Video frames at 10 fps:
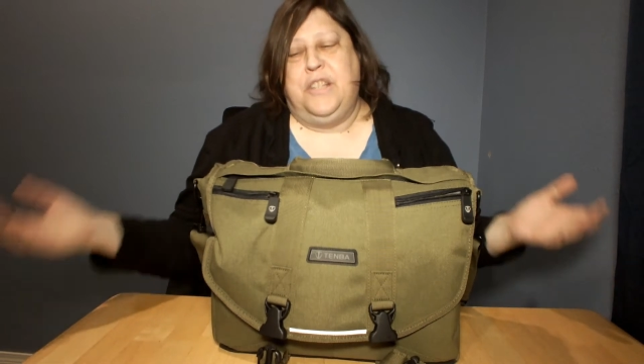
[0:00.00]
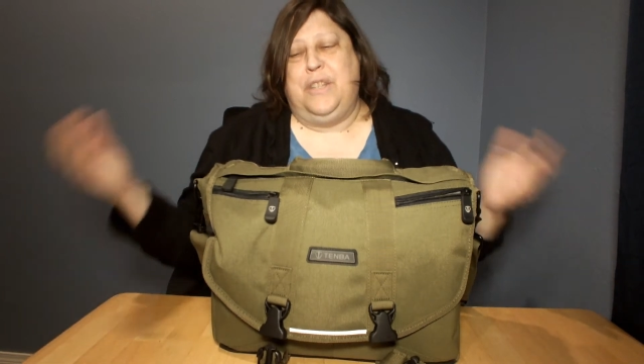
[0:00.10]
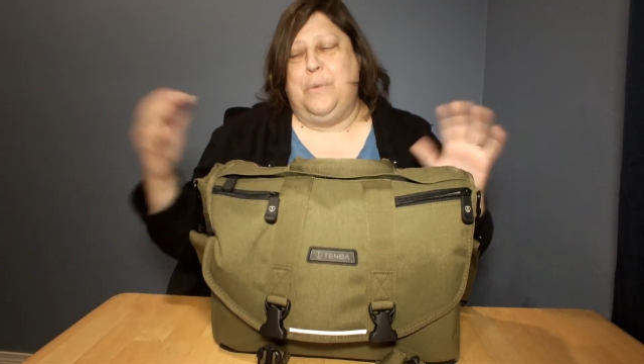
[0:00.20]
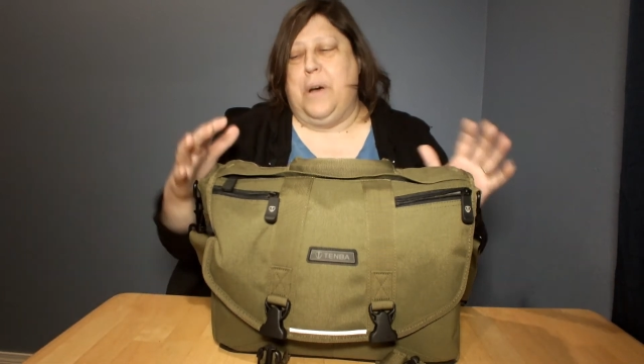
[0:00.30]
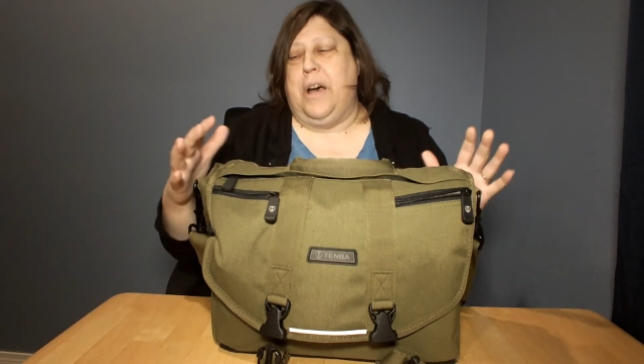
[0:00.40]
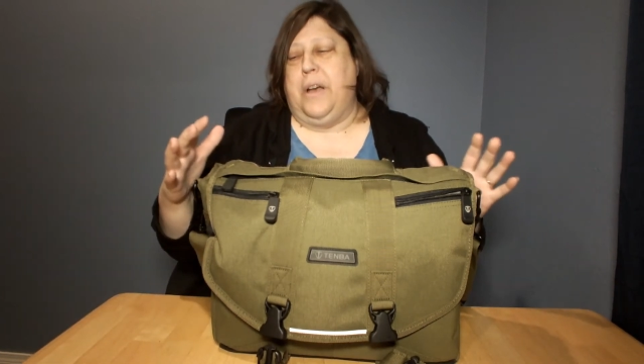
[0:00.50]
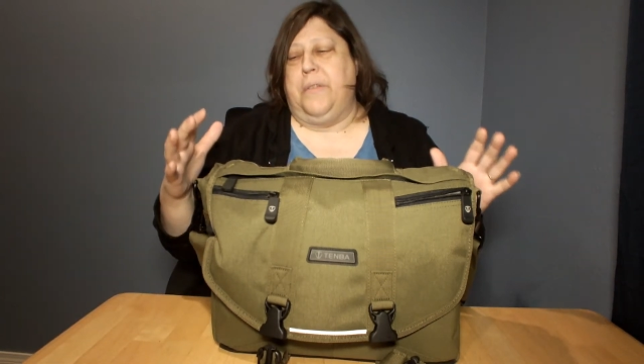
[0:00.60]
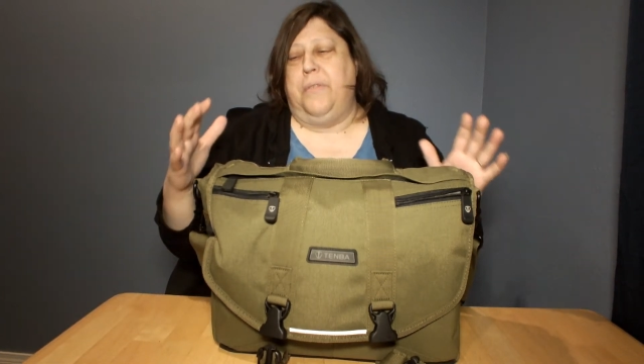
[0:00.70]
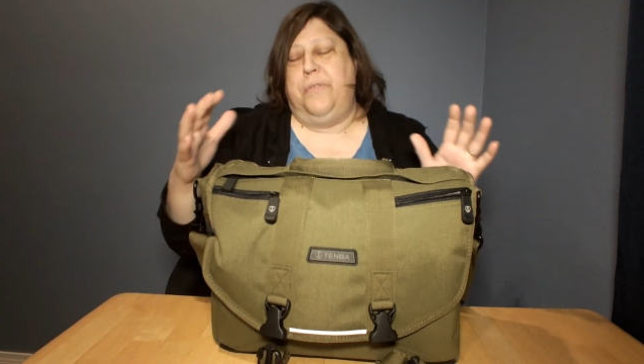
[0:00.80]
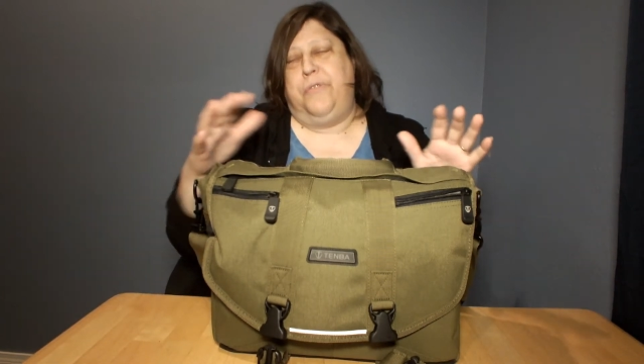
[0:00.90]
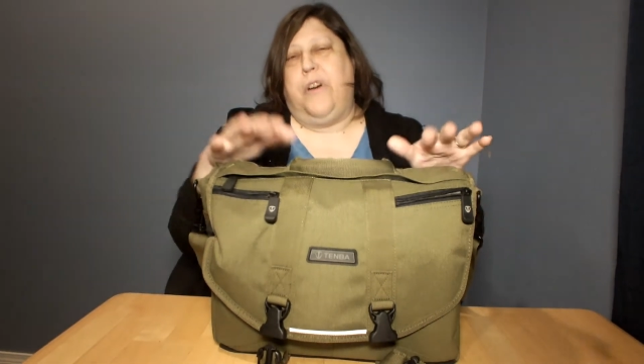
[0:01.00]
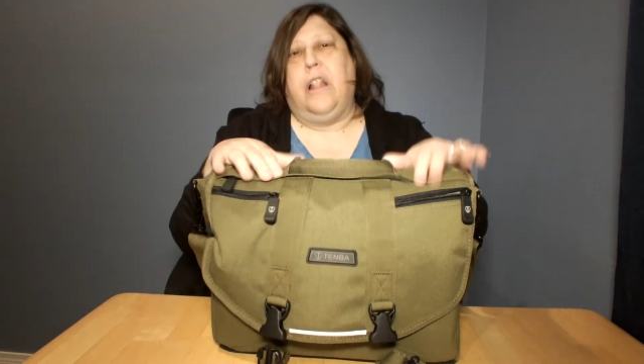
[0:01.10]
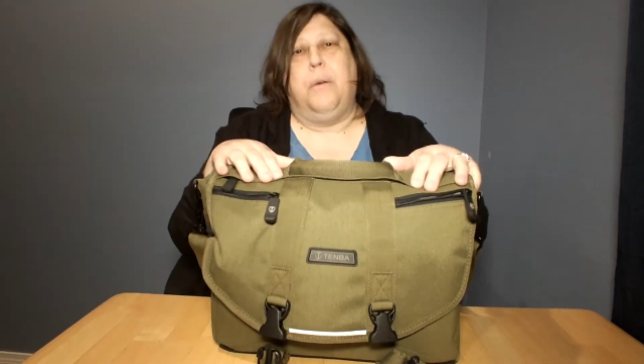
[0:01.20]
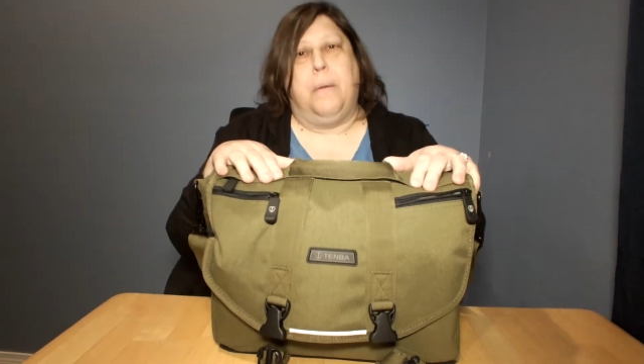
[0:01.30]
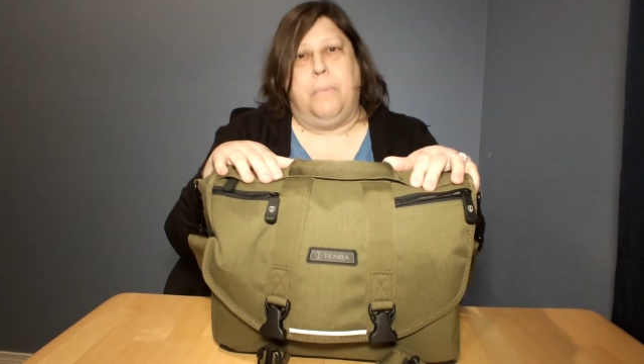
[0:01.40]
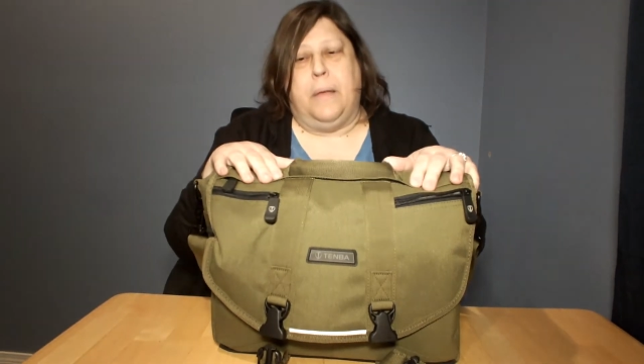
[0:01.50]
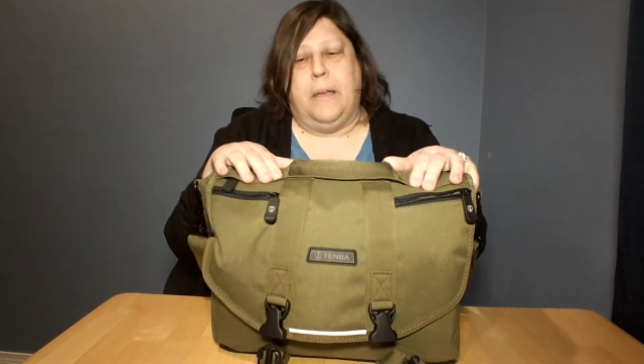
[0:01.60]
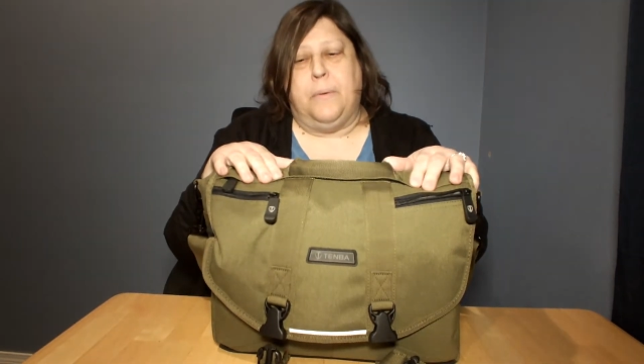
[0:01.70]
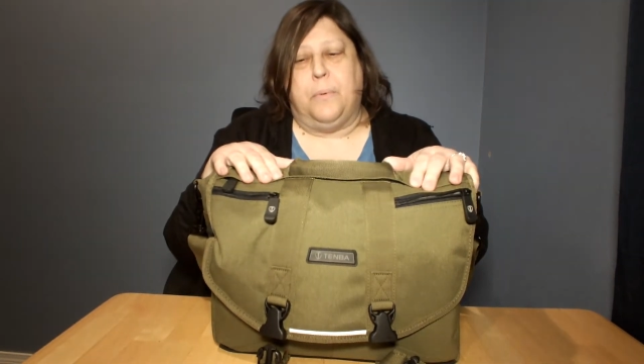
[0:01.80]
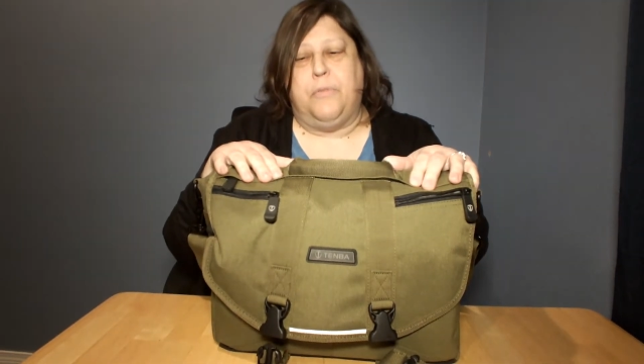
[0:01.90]
do a follow-up
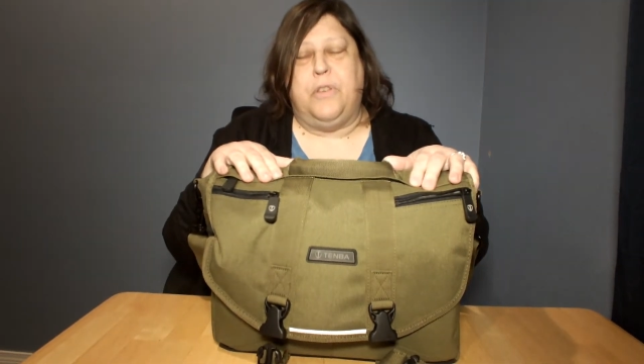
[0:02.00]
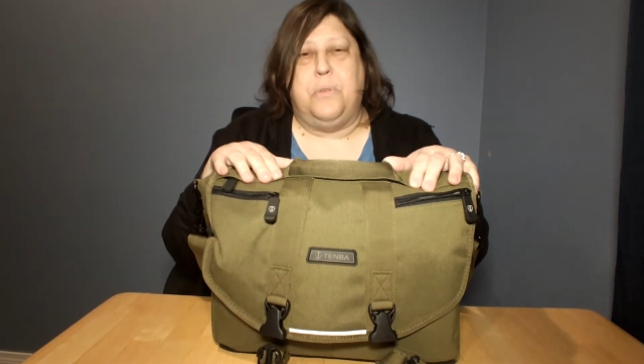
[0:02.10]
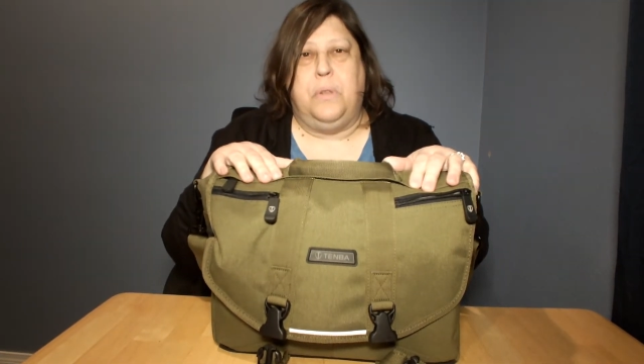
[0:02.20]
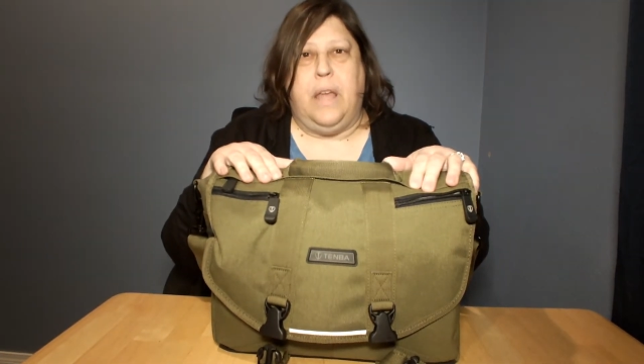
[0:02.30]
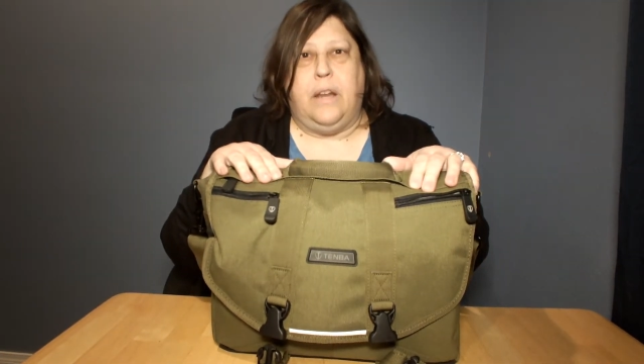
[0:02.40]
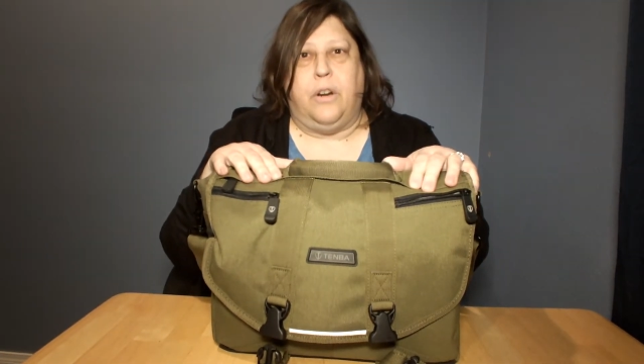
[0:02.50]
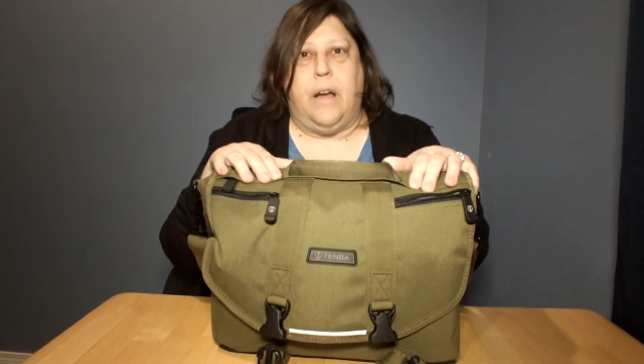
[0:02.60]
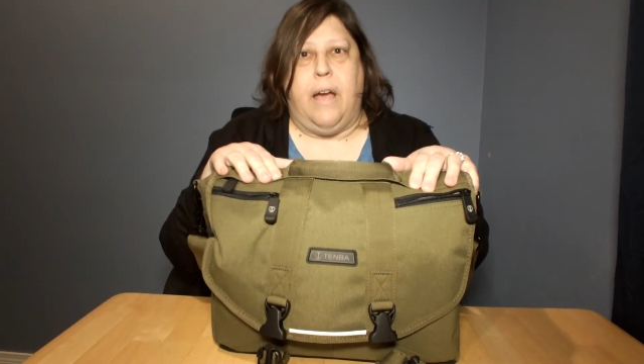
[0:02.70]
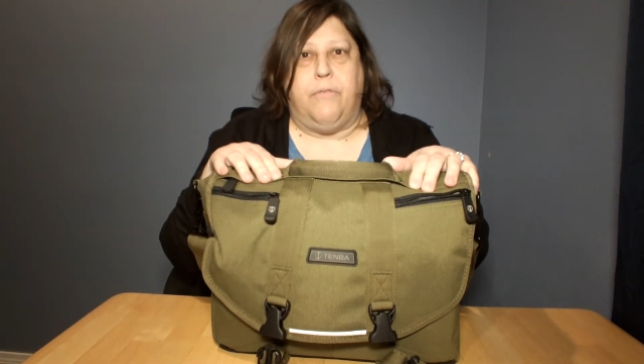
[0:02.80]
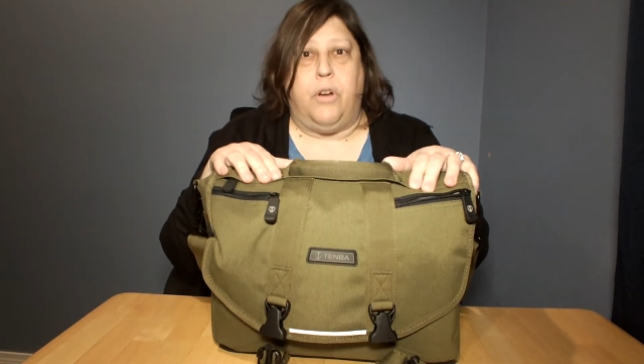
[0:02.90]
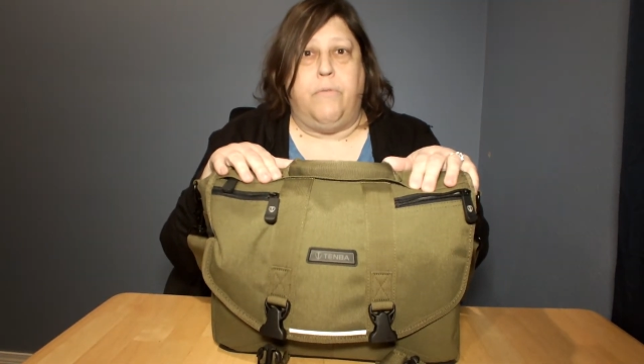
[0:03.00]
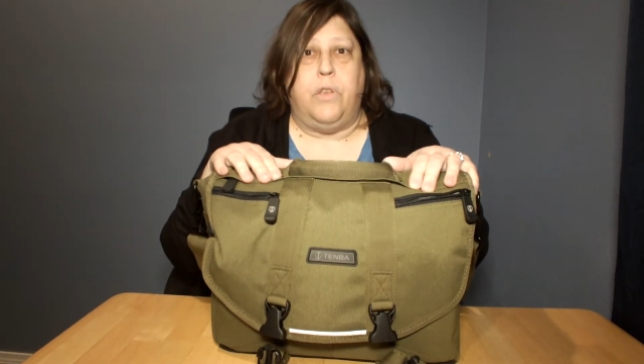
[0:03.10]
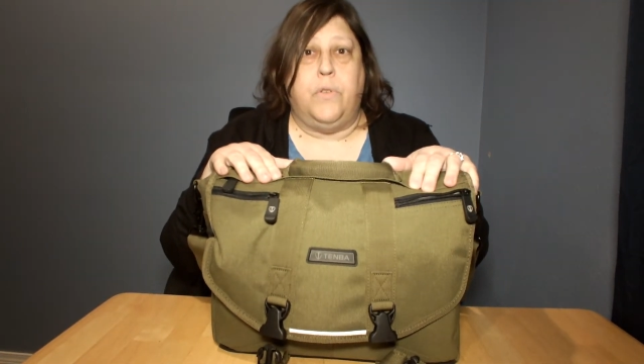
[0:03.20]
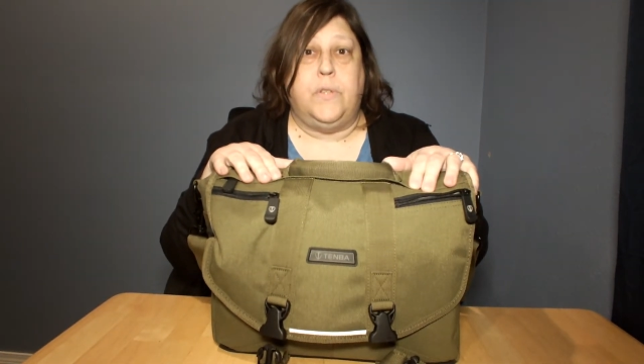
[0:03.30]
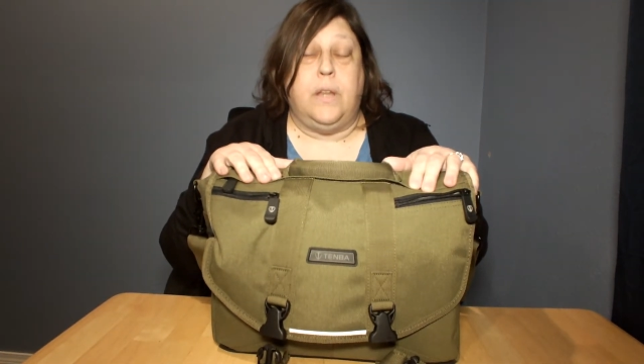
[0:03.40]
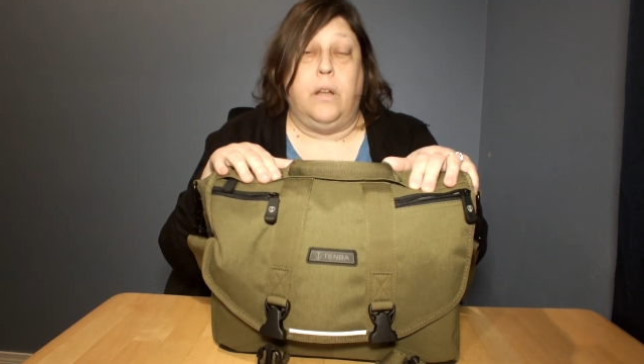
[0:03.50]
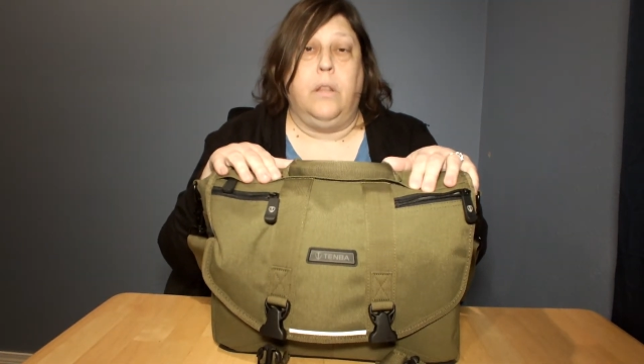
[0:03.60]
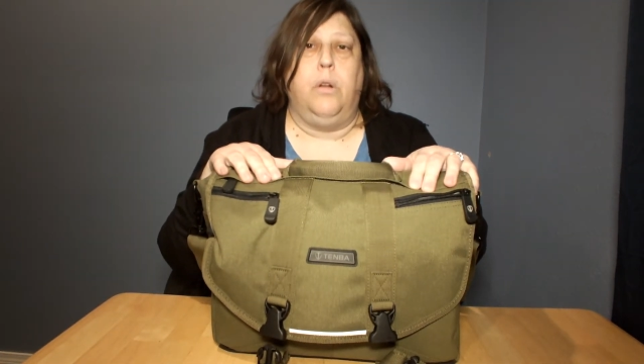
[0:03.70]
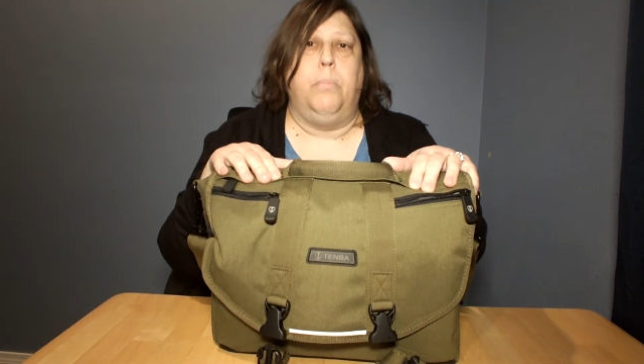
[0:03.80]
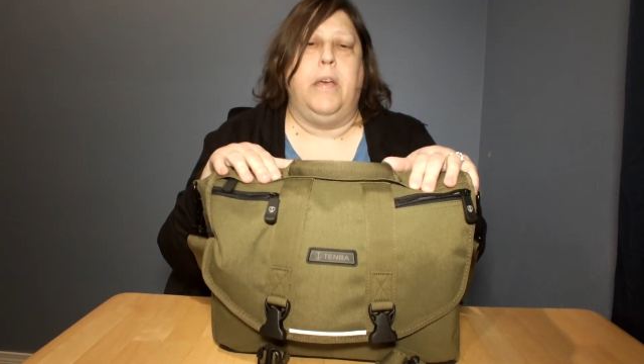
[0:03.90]
review later after I've used it a
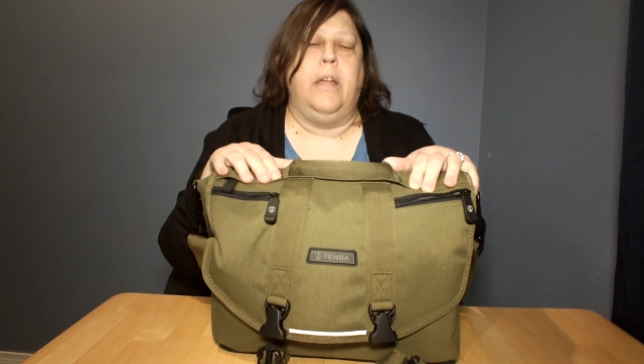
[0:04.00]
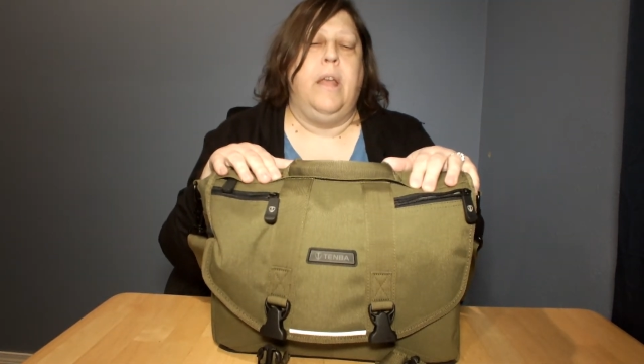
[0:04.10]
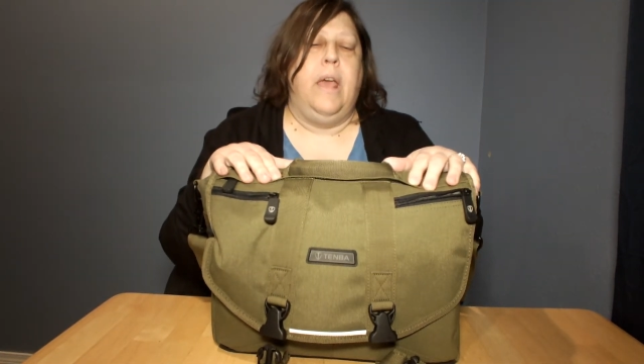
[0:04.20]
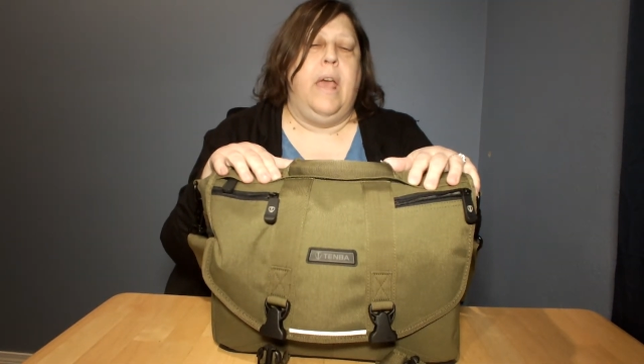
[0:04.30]
little bit